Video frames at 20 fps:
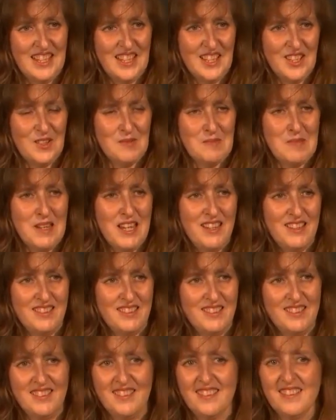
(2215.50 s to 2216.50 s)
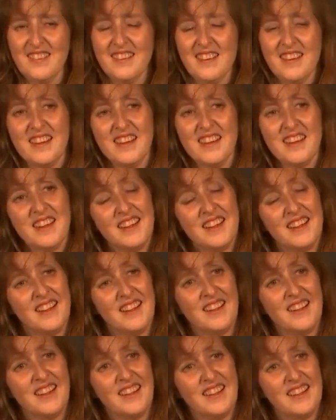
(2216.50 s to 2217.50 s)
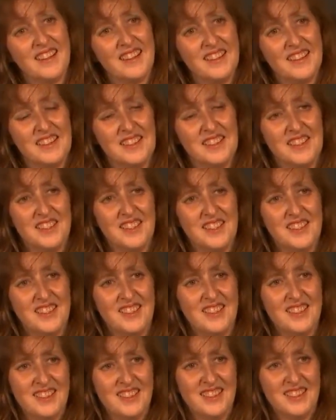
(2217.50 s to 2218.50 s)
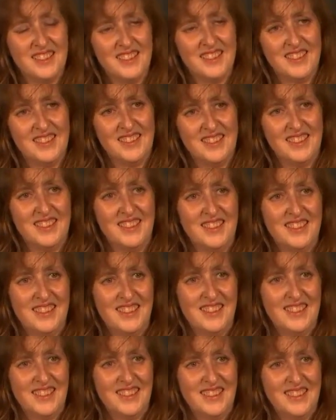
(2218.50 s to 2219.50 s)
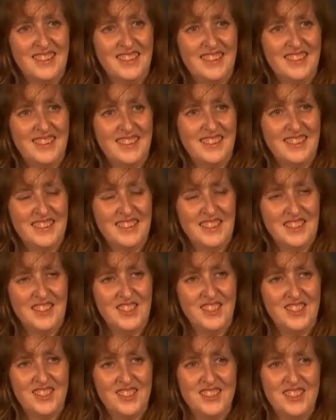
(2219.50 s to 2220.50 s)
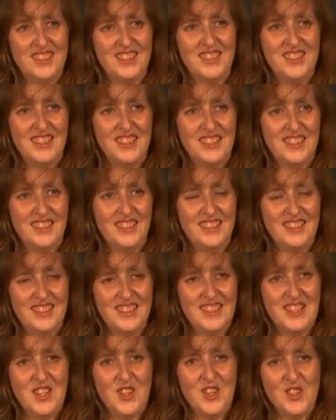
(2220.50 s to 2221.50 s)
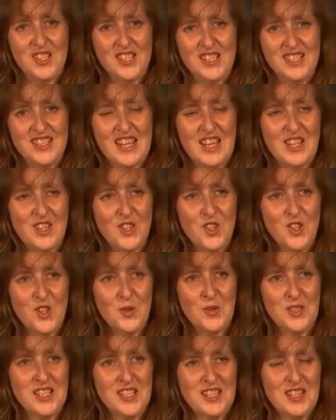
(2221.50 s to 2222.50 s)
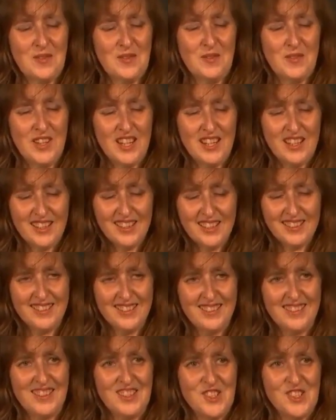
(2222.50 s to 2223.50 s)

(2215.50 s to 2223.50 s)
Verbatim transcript: Thank you, Pat. I'm heading towards the person who actually knows. And this is our newest convener,